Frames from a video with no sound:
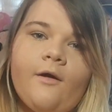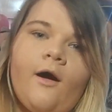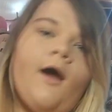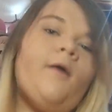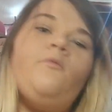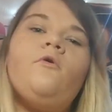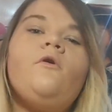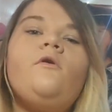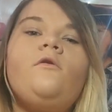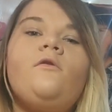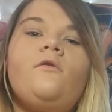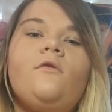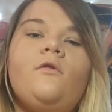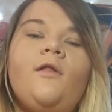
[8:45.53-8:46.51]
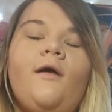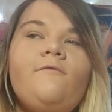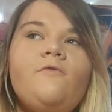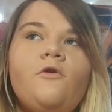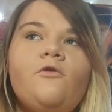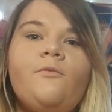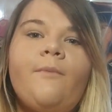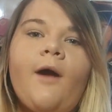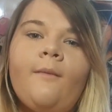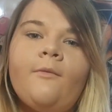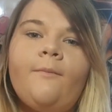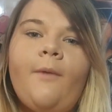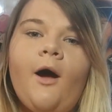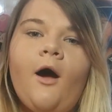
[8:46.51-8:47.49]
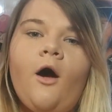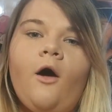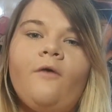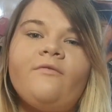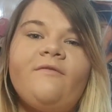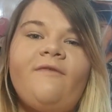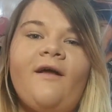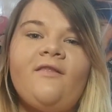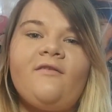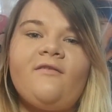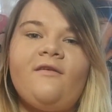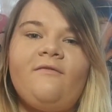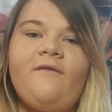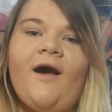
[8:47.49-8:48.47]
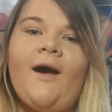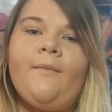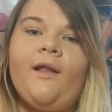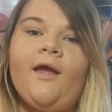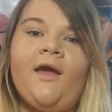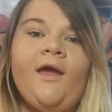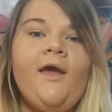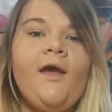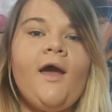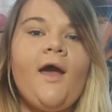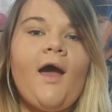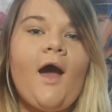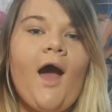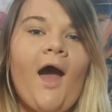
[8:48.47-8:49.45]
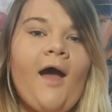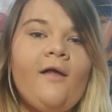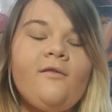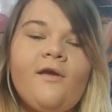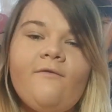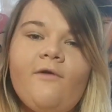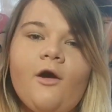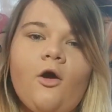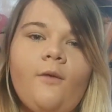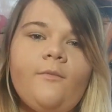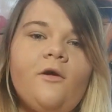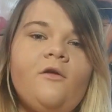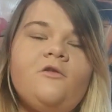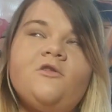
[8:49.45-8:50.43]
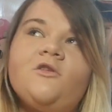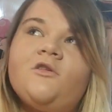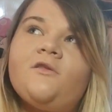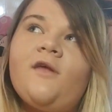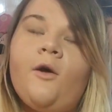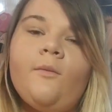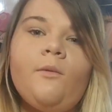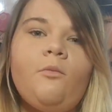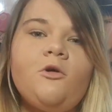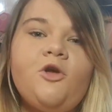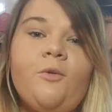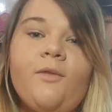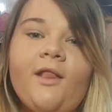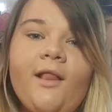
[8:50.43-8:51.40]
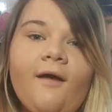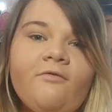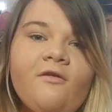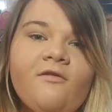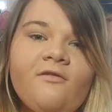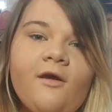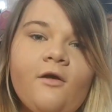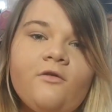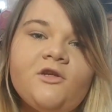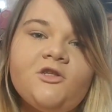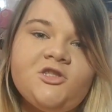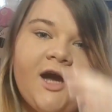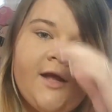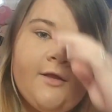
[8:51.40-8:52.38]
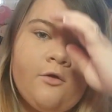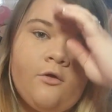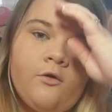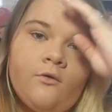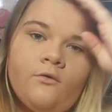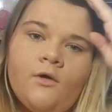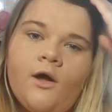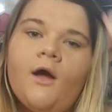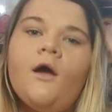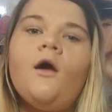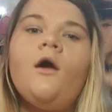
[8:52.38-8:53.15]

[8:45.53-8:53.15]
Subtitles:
I would love you to become a part of the fantasy family, and give it a comment. Tell me what you would love to see on this channel.